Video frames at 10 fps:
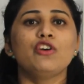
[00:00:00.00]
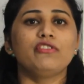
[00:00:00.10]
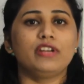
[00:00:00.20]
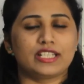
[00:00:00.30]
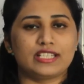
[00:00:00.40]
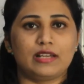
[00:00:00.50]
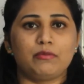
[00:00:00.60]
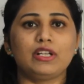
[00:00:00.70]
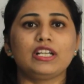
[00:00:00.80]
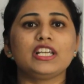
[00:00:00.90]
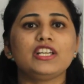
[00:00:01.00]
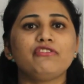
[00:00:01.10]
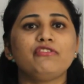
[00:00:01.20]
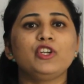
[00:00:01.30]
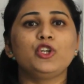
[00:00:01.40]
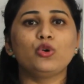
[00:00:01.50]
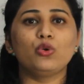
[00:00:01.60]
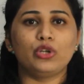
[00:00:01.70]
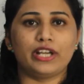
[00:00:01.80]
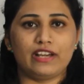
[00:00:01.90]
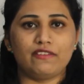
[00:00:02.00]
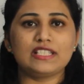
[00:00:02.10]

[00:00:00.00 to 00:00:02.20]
For example, if we don't have